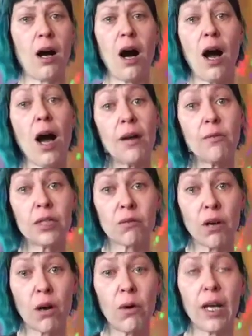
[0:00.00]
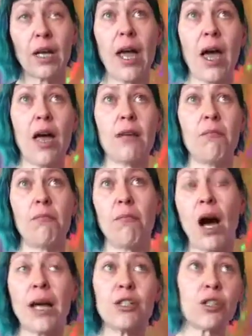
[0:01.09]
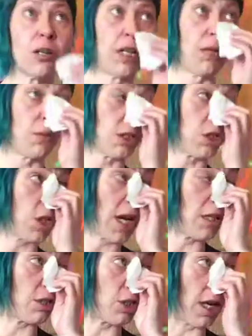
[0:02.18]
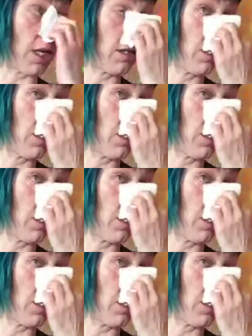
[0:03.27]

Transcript: I was growing and my journey was changing,